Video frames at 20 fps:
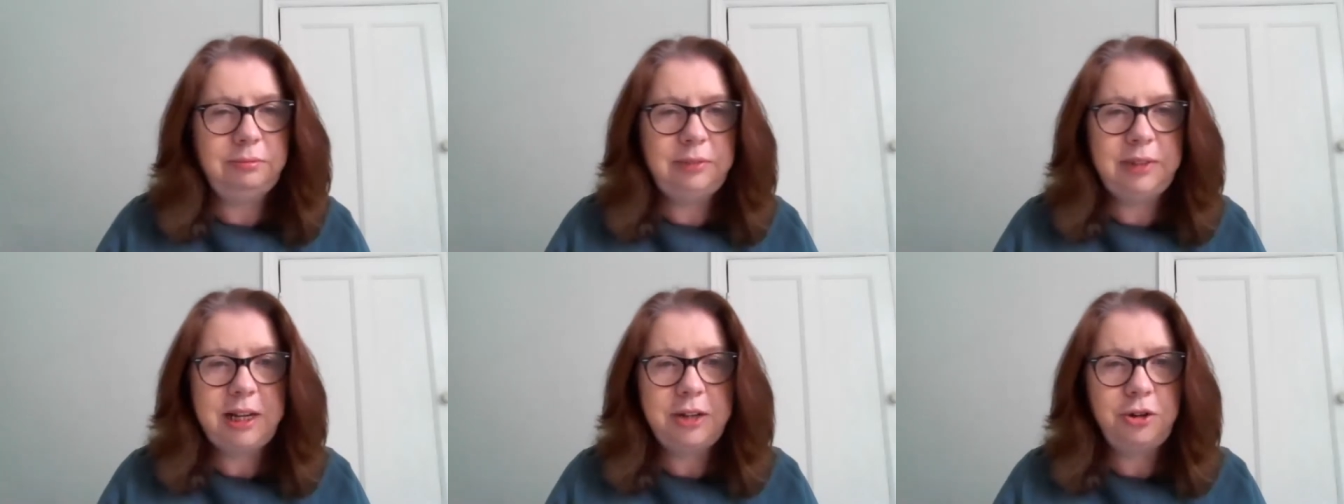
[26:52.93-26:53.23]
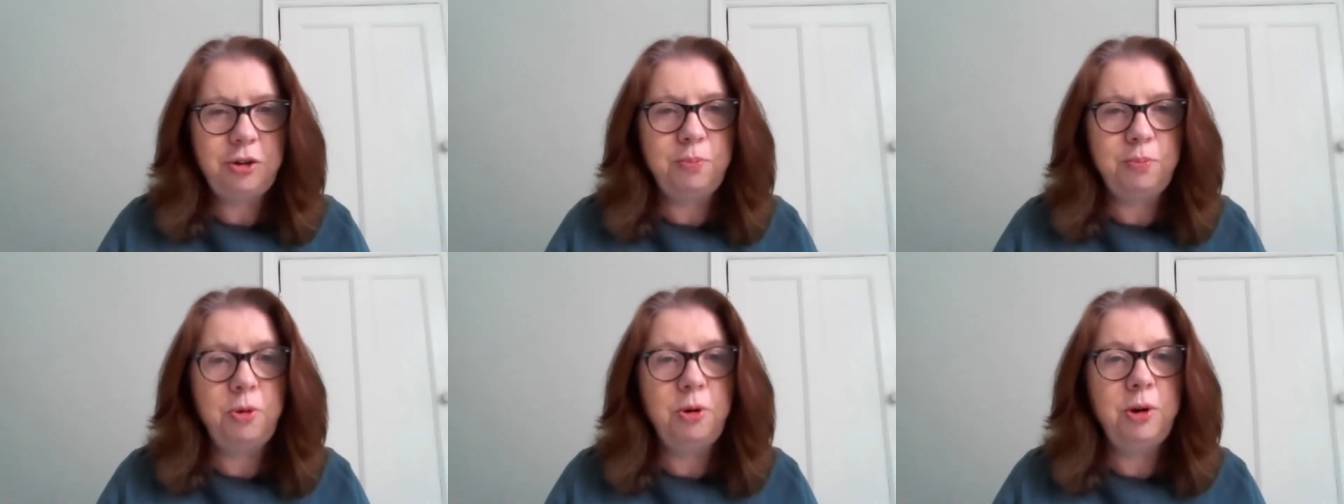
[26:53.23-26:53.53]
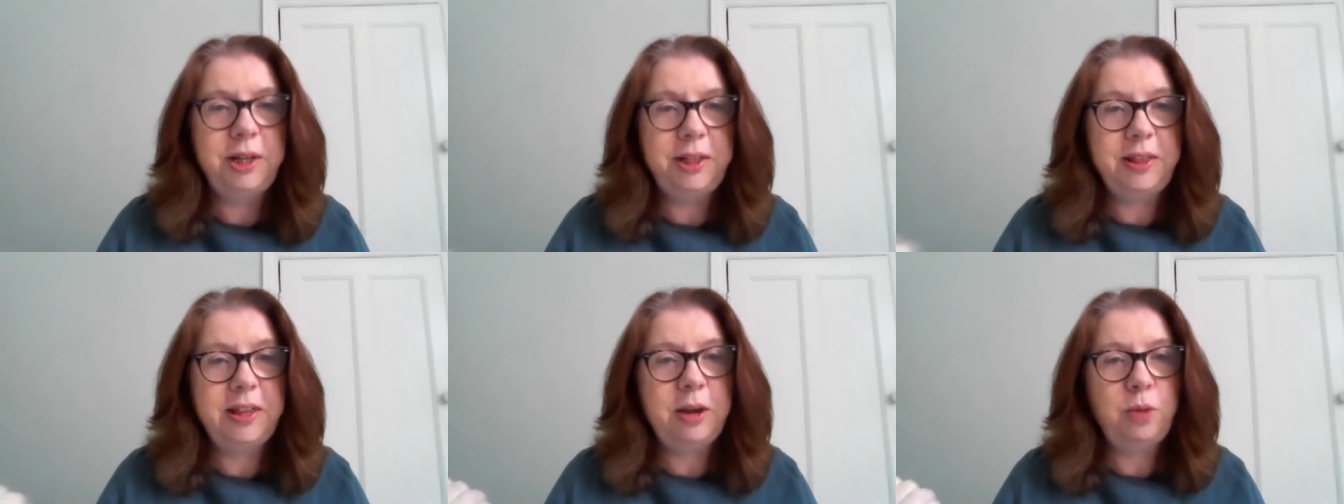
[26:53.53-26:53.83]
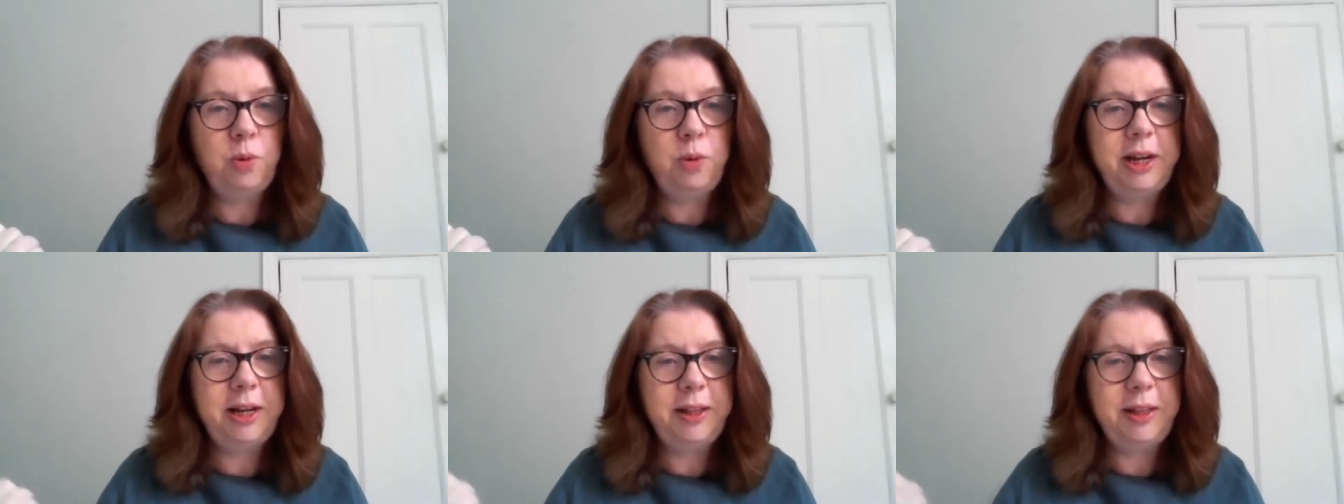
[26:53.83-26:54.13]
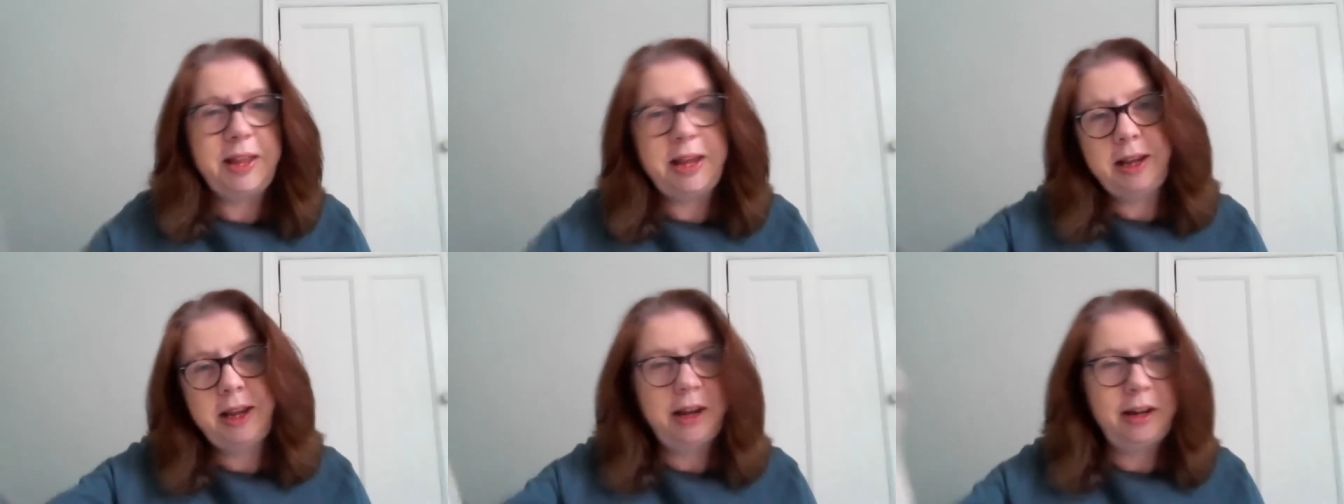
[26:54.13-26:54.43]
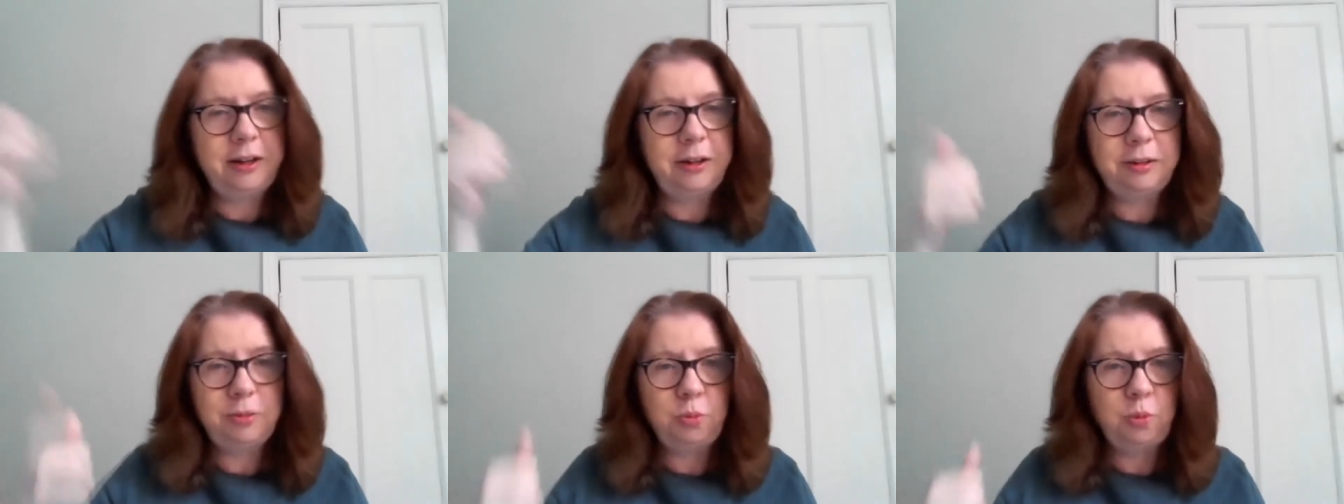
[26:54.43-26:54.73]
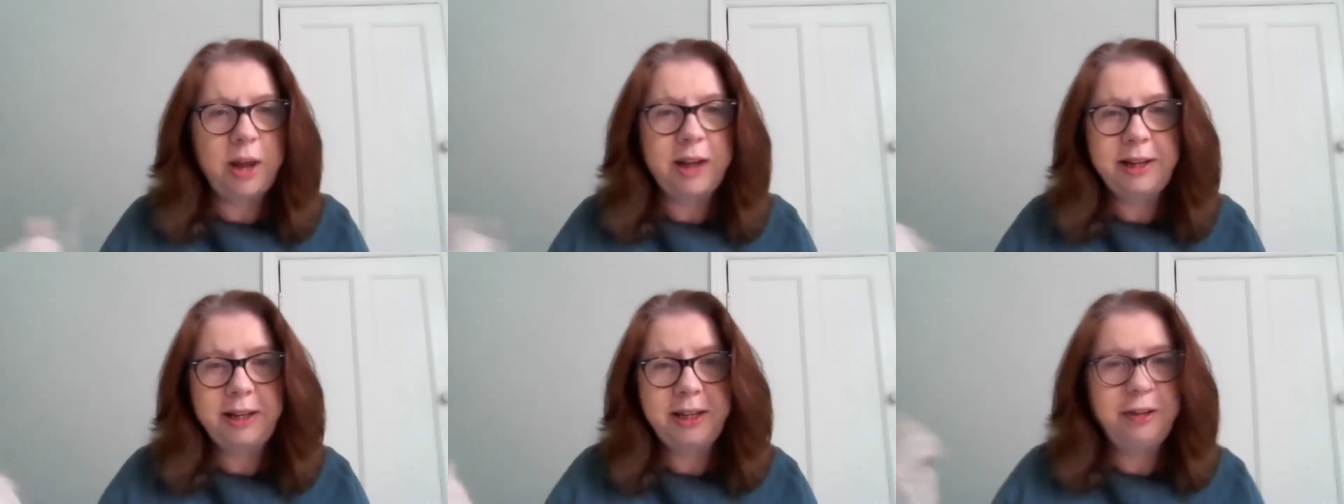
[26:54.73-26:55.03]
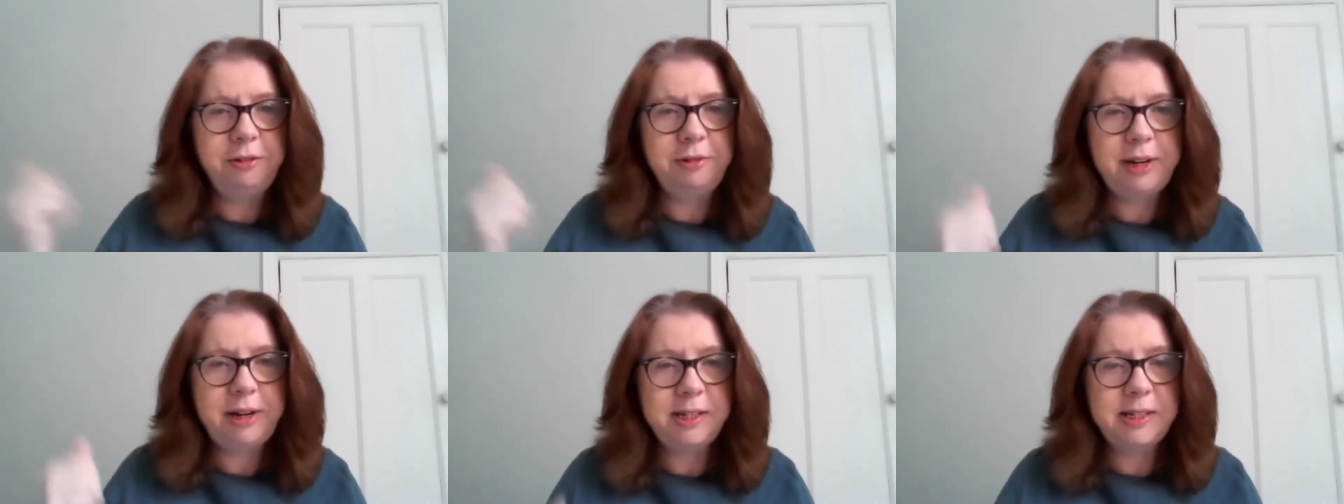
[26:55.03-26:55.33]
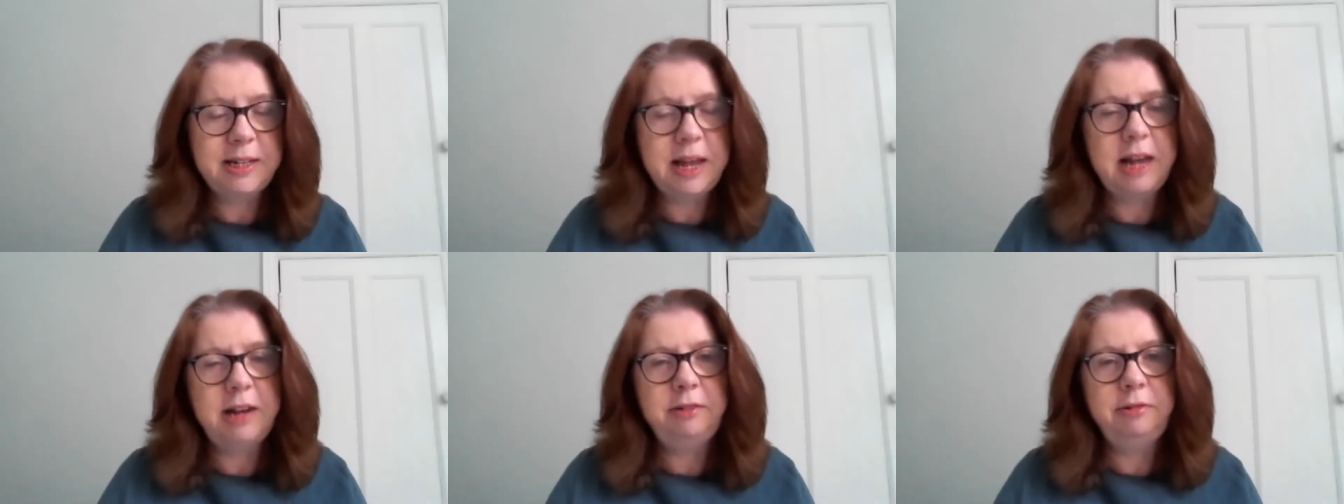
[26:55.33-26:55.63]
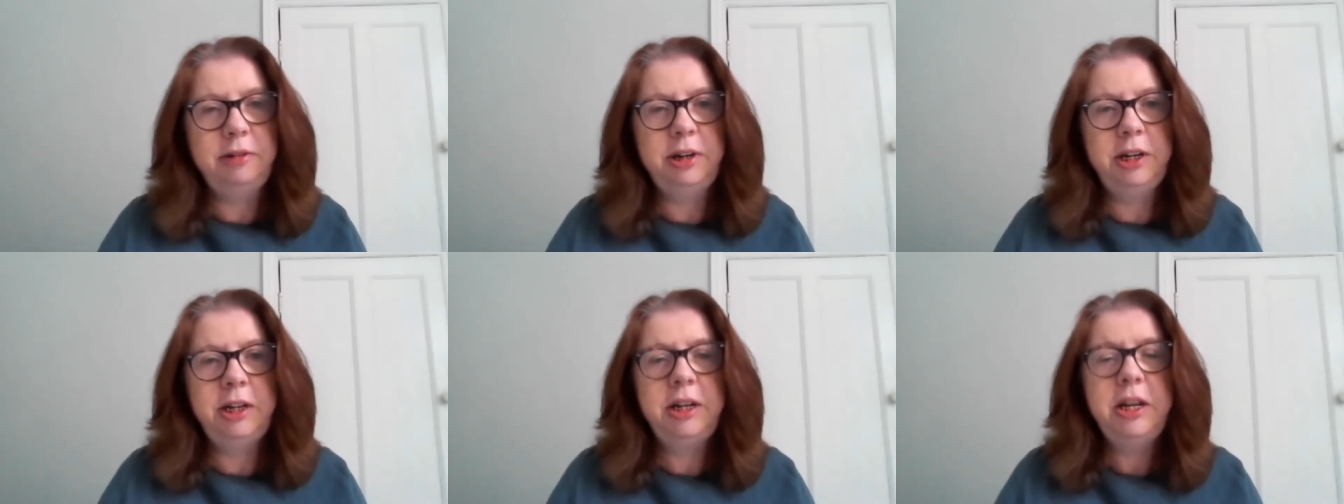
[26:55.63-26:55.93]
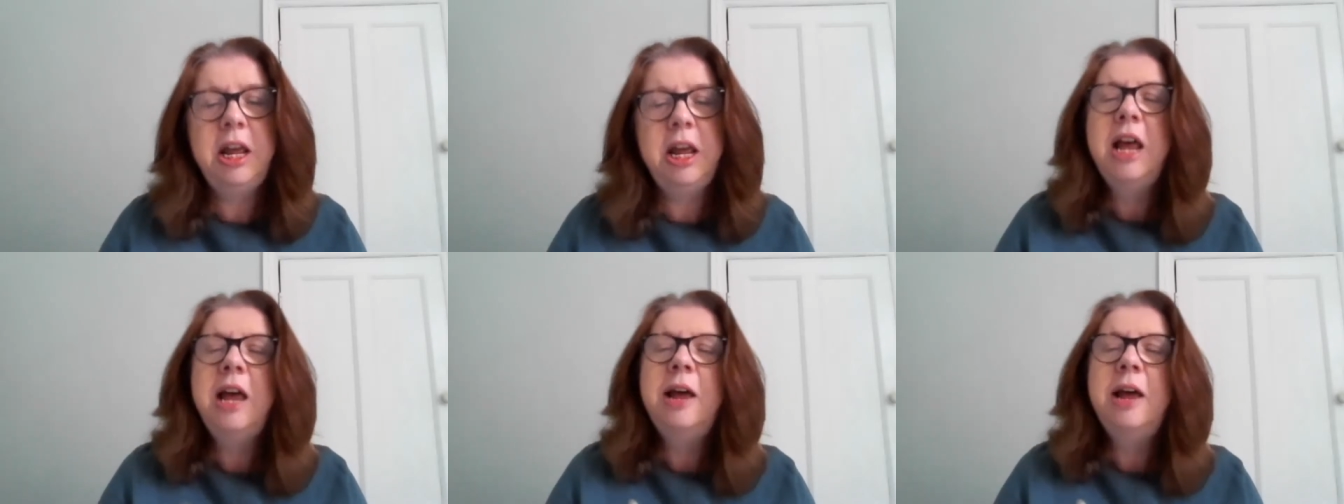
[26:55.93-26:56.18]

they're not pulling their weight and they're getting a whacking great salary.